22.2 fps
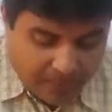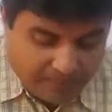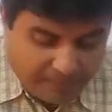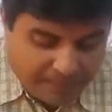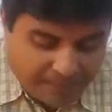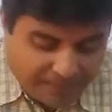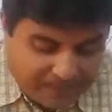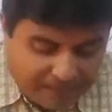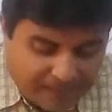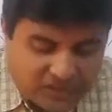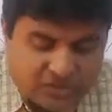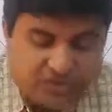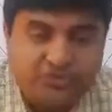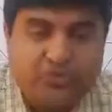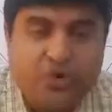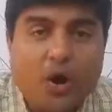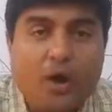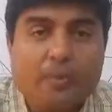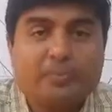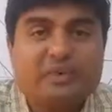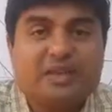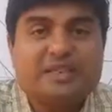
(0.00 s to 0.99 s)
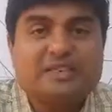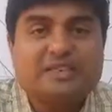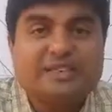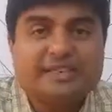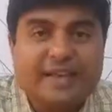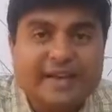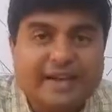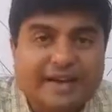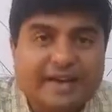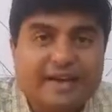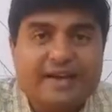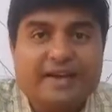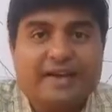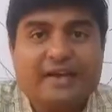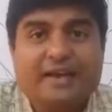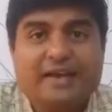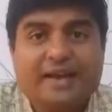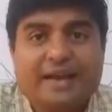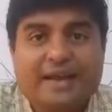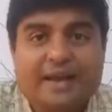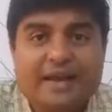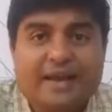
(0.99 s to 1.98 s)
Petals form the second
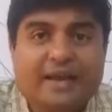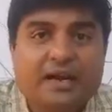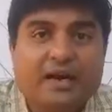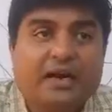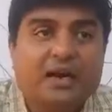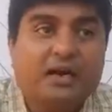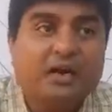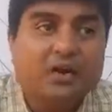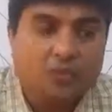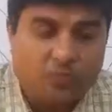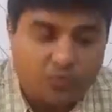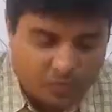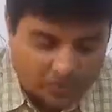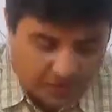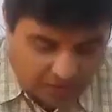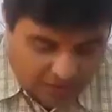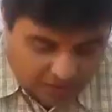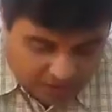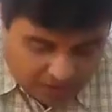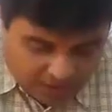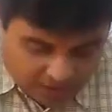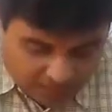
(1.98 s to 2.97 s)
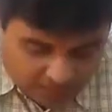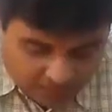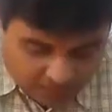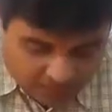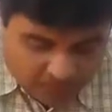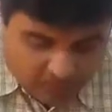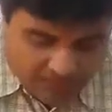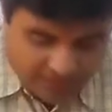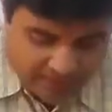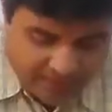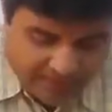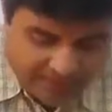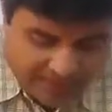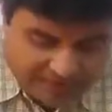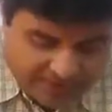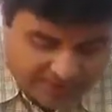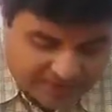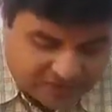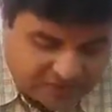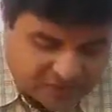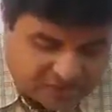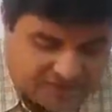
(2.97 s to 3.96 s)
inner whorl
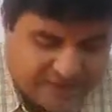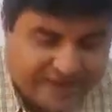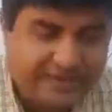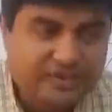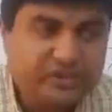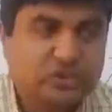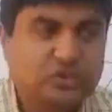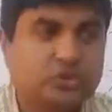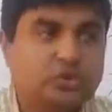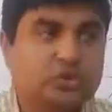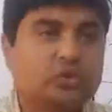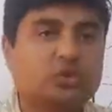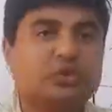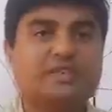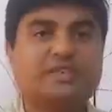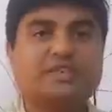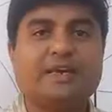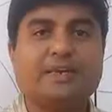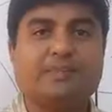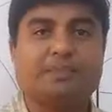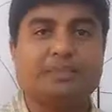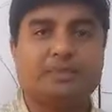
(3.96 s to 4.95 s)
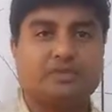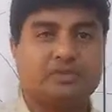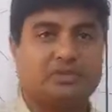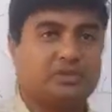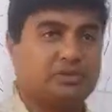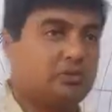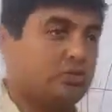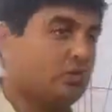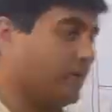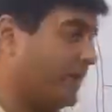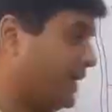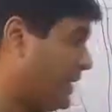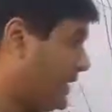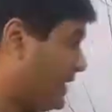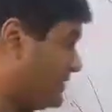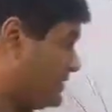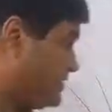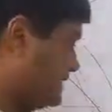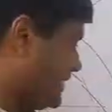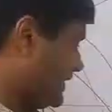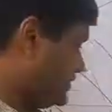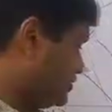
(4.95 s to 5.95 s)
arranged next to the sepals. So
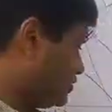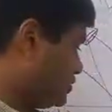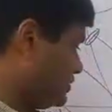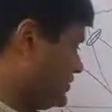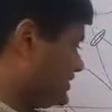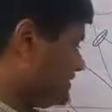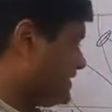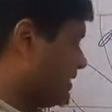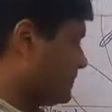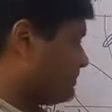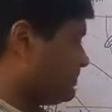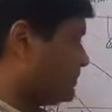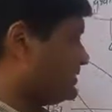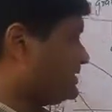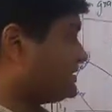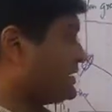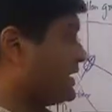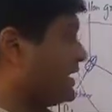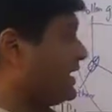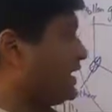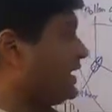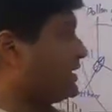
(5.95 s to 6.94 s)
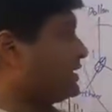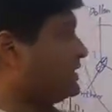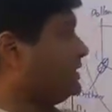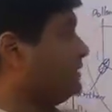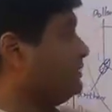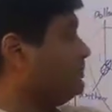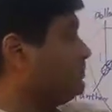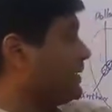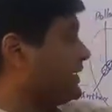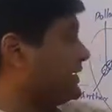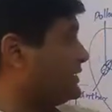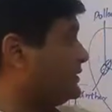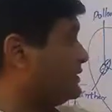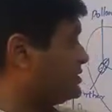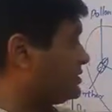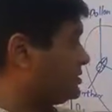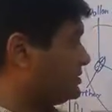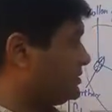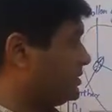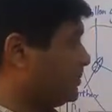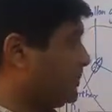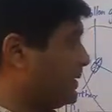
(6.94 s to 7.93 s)
arranged next to the sepals are the
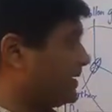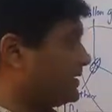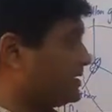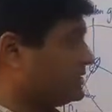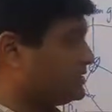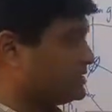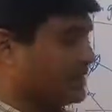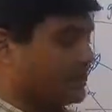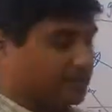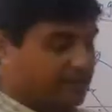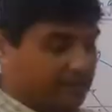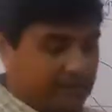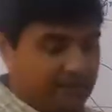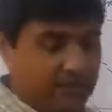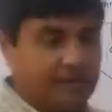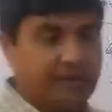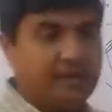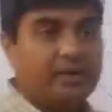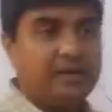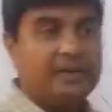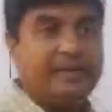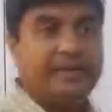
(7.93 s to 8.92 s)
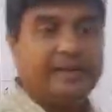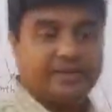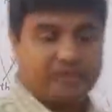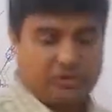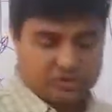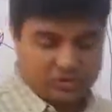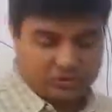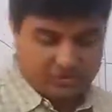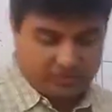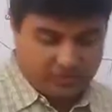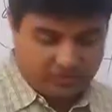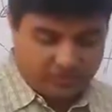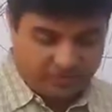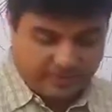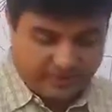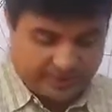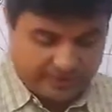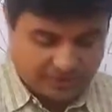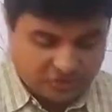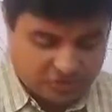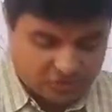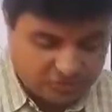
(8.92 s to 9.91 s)
petals. The petals are the next
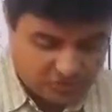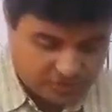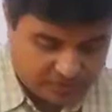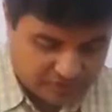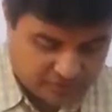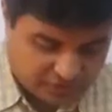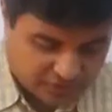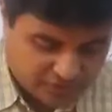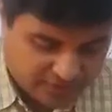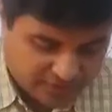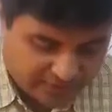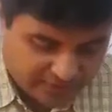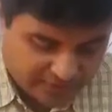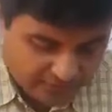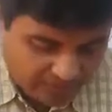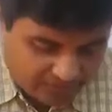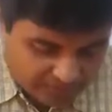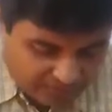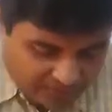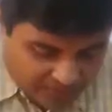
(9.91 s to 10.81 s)
range which is there.